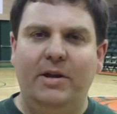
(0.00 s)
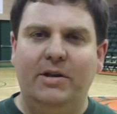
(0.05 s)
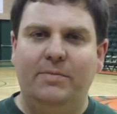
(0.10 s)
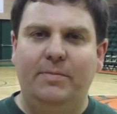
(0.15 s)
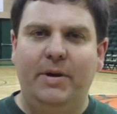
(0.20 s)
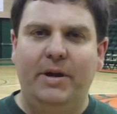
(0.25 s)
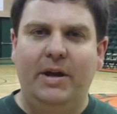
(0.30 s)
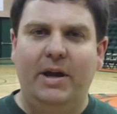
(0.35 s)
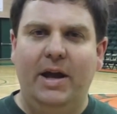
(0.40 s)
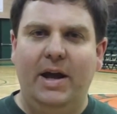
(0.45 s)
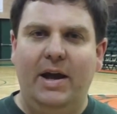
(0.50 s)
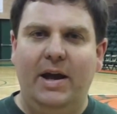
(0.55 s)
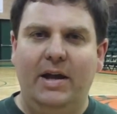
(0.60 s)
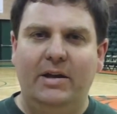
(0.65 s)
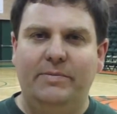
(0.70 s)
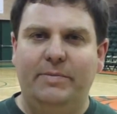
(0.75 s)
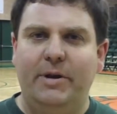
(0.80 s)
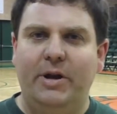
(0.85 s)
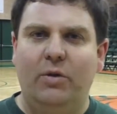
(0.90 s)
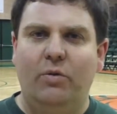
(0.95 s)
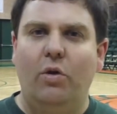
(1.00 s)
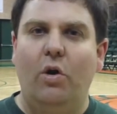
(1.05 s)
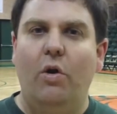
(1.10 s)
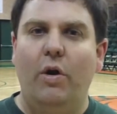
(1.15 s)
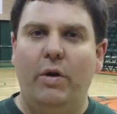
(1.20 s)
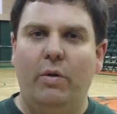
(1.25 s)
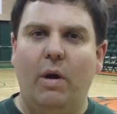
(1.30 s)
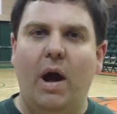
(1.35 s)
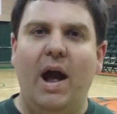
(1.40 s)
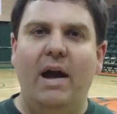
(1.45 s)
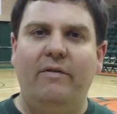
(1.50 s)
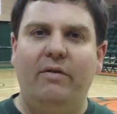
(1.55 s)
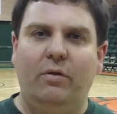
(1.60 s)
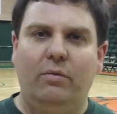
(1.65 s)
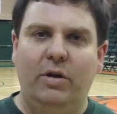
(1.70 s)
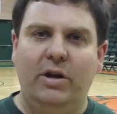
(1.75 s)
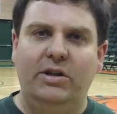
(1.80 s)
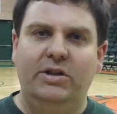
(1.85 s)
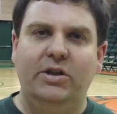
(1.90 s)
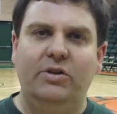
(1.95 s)
Has been a growing
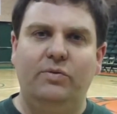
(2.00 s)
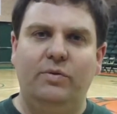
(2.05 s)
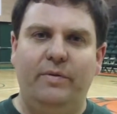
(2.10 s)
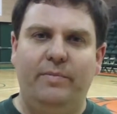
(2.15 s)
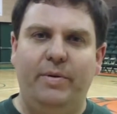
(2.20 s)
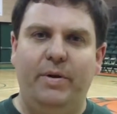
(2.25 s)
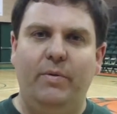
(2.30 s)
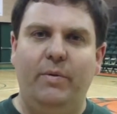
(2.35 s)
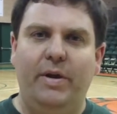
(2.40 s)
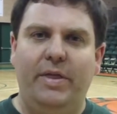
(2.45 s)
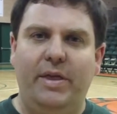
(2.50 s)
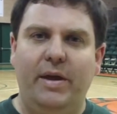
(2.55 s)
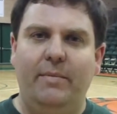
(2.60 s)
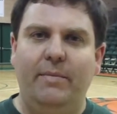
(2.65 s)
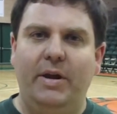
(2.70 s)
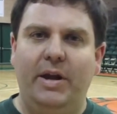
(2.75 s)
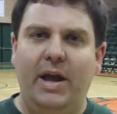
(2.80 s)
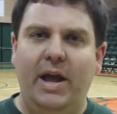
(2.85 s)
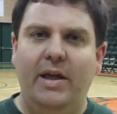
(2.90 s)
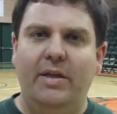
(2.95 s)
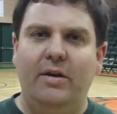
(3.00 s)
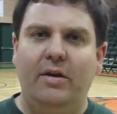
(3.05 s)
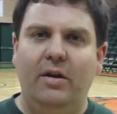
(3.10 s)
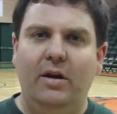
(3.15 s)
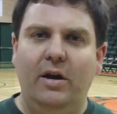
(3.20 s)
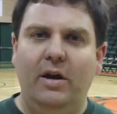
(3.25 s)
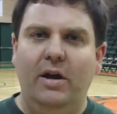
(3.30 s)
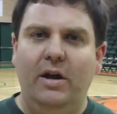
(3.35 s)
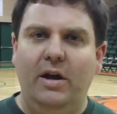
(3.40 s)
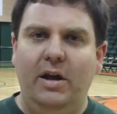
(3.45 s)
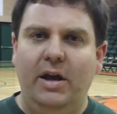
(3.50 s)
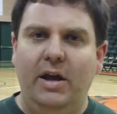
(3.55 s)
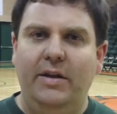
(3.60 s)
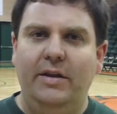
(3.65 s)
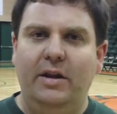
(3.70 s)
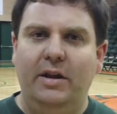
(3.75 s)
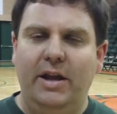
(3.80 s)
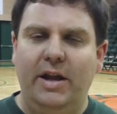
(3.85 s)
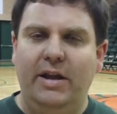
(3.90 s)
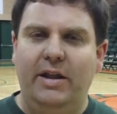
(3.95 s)
rivalry since we've been with them together
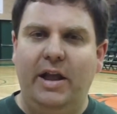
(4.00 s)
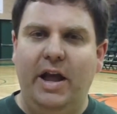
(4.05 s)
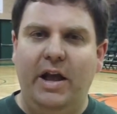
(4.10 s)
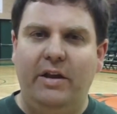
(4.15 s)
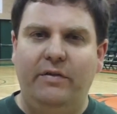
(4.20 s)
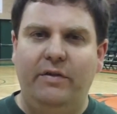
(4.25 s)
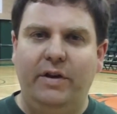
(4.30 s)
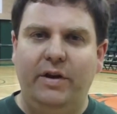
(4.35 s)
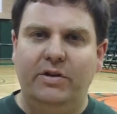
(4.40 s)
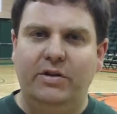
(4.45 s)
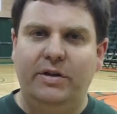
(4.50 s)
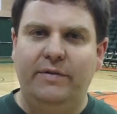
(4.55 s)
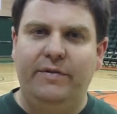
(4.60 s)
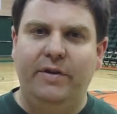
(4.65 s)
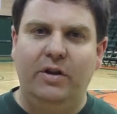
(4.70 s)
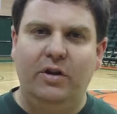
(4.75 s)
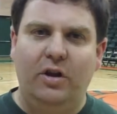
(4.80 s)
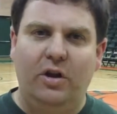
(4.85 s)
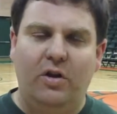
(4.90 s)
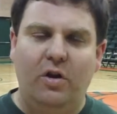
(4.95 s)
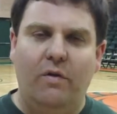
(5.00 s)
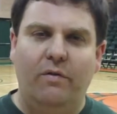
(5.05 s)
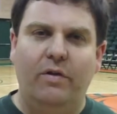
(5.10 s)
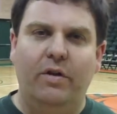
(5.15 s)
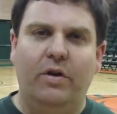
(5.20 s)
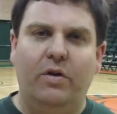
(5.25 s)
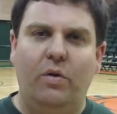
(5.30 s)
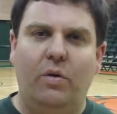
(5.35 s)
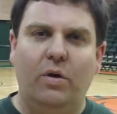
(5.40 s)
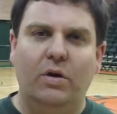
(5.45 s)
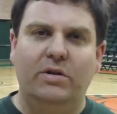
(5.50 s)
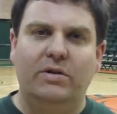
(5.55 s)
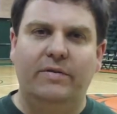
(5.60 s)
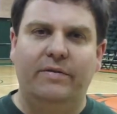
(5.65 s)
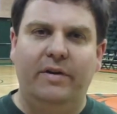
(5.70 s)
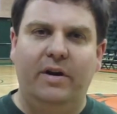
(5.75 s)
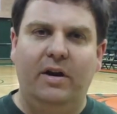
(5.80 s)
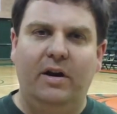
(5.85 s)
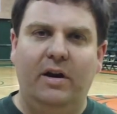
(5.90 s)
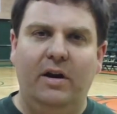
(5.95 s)
in the league last few years. And if you look over the course
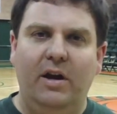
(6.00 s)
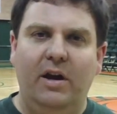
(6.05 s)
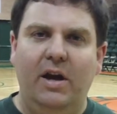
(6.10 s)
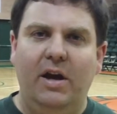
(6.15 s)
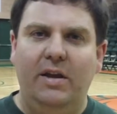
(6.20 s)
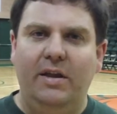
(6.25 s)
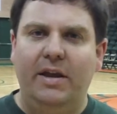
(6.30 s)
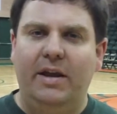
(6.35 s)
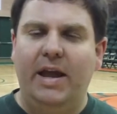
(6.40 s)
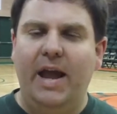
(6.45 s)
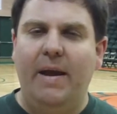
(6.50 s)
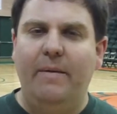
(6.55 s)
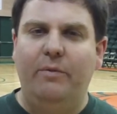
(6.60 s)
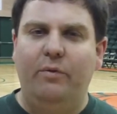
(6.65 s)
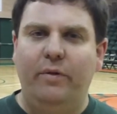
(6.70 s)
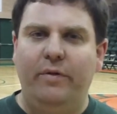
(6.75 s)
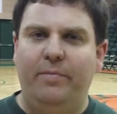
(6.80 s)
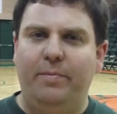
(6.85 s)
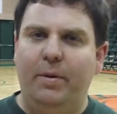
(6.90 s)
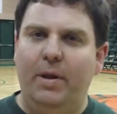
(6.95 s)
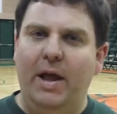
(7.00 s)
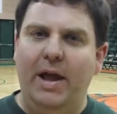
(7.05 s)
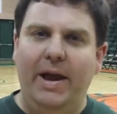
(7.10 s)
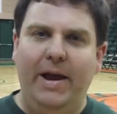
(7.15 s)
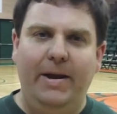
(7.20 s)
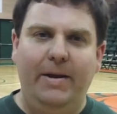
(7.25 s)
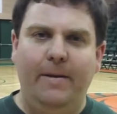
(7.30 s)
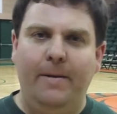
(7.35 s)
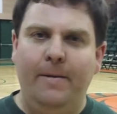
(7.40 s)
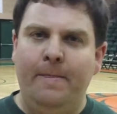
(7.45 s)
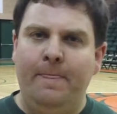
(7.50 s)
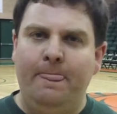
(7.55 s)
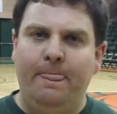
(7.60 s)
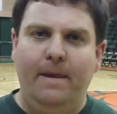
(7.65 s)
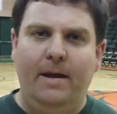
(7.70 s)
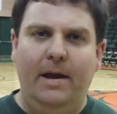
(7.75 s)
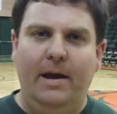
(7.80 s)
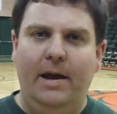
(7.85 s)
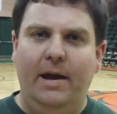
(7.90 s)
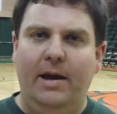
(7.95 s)
of the games we've played,
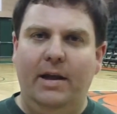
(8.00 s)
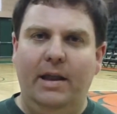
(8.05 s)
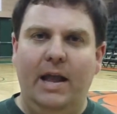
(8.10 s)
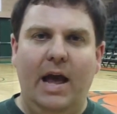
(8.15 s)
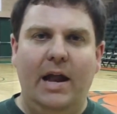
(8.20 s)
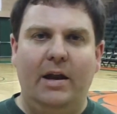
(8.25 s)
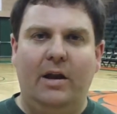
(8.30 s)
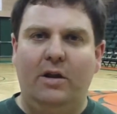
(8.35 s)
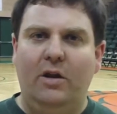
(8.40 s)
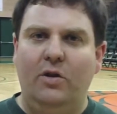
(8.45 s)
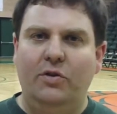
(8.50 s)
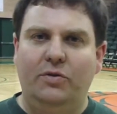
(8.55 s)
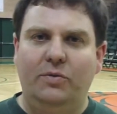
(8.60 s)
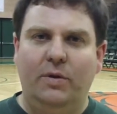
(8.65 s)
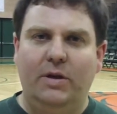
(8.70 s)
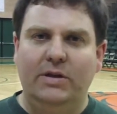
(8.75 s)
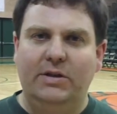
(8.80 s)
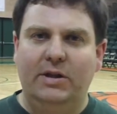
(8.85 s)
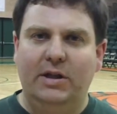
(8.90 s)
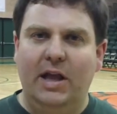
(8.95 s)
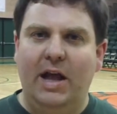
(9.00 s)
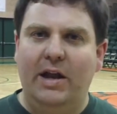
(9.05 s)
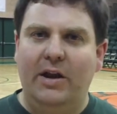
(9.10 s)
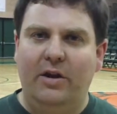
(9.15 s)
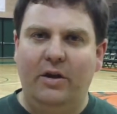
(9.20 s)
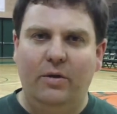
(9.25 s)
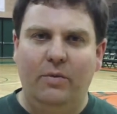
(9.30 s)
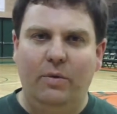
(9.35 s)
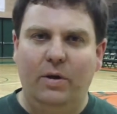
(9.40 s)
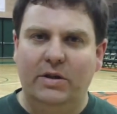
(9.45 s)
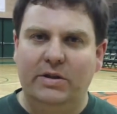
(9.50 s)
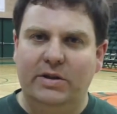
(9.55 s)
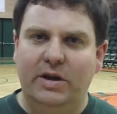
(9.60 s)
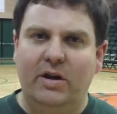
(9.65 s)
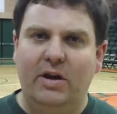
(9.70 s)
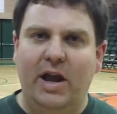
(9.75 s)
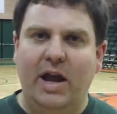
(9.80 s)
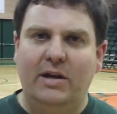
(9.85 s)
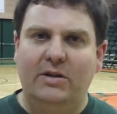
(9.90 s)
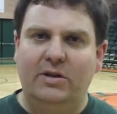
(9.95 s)
a lot of close ones, a lot of good ones.
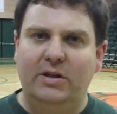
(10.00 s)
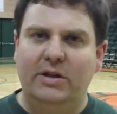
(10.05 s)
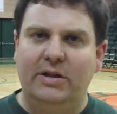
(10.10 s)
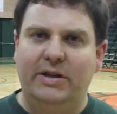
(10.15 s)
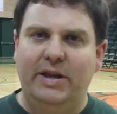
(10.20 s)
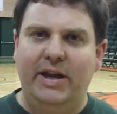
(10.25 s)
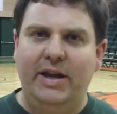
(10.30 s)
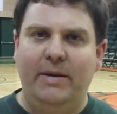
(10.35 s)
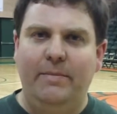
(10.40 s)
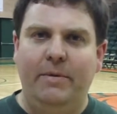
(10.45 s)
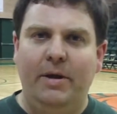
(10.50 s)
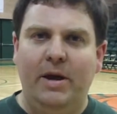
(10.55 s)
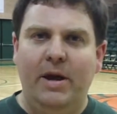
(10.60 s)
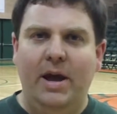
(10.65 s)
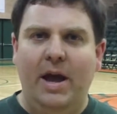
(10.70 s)
They're an excellent team.